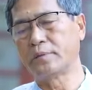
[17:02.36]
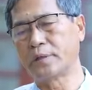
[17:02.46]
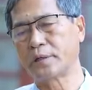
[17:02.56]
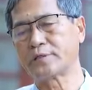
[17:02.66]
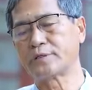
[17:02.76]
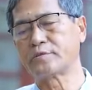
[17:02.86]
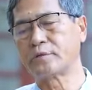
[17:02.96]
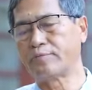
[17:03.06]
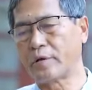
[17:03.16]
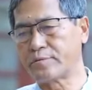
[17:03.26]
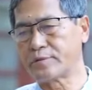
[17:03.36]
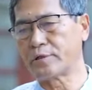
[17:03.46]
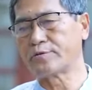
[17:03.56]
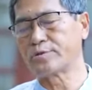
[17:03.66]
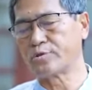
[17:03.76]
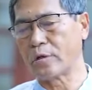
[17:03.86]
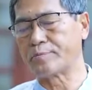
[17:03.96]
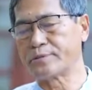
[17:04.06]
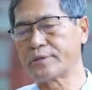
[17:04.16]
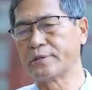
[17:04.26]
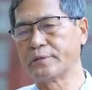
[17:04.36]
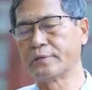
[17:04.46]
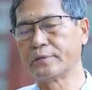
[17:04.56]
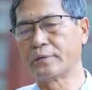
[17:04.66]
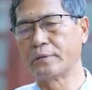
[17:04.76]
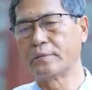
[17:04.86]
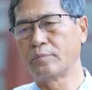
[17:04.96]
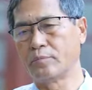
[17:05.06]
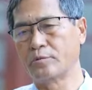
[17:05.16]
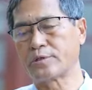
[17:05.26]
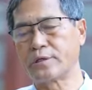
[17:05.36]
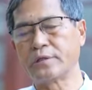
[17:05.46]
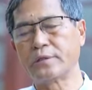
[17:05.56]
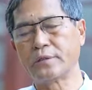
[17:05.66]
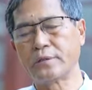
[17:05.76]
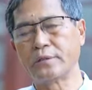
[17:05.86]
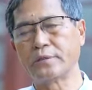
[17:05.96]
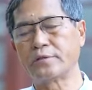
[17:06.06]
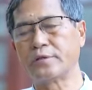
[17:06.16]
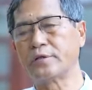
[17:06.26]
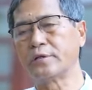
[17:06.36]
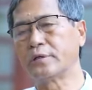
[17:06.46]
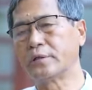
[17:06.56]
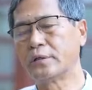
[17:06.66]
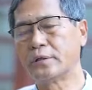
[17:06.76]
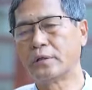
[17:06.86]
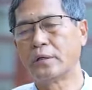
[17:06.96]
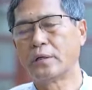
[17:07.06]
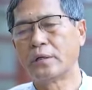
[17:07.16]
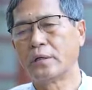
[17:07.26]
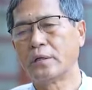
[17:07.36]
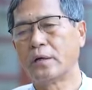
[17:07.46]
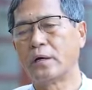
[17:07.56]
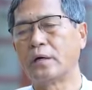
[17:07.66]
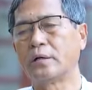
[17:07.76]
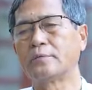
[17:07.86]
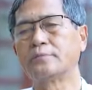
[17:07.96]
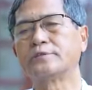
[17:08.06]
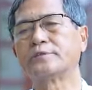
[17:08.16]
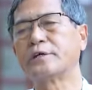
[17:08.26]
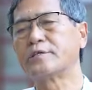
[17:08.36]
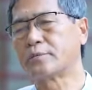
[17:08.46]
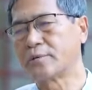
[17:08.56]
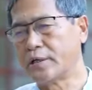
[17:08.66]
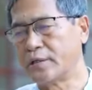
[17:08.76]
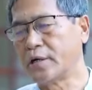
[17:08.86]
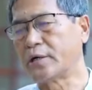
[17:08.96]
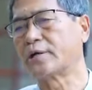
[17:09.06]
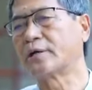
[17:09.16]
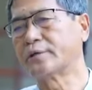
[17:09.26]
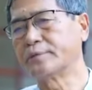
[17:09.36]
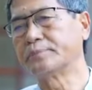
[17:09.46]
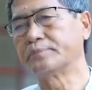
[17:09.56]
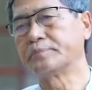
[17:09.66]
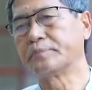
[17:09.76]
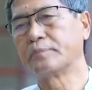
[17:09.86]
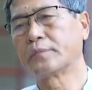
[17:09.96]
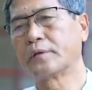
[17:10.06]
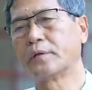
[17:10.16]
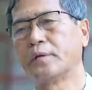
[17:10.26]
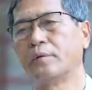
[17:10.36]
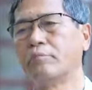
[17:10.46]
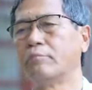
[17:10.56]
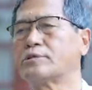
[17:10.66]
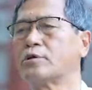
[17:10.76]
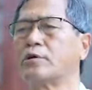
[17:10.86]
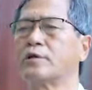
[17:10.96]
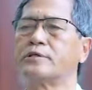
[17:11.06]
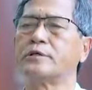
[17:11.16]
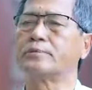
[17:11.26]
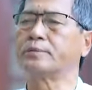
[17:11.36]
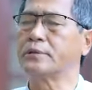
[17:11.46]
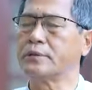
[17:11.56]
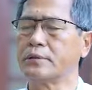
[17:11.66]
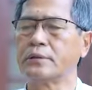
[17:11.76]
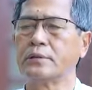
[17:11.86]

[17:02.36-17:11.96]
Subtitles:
elections, the 5 states also have seen, mostly in the 3 states of the Hindi heartland, majority of the